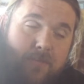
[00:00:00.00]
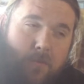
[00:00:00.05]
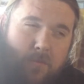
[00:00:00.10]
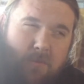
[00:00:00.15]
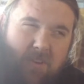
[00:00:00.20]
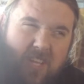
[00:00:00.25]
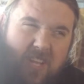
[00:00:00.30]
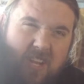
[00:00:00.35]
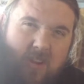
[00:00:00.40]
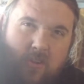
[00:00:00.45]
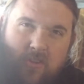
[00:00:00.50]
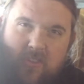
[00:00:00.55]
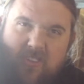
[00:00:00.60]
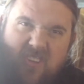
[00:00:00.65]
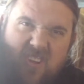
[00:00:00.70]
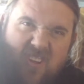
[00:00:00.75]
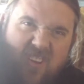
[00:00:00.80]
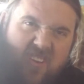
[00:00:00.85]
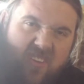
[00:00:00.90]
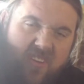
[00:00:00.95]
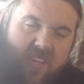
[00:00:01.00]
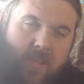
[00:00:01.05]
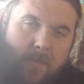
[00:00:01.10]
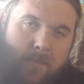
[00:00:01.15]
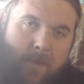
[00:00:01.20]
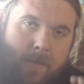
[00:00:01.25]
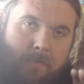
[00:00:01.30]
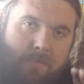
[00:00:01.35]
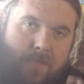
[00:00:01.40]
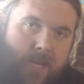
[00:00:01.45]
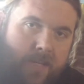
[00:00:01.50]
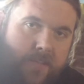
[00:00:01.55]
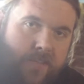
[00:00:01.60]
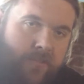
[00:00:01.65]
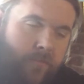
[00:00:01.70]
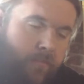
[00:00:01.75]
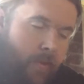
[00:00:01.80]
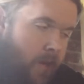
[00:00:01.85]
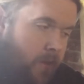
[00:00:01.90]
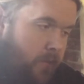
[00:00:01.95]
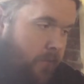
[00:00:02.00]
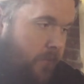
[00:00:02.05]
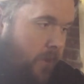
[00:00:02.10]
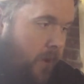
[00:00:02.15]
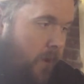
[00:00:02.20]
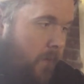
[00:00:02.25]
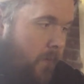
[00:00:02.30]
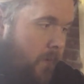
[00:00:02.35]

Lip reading: We want to get it on the dyno and get the map checked as well. So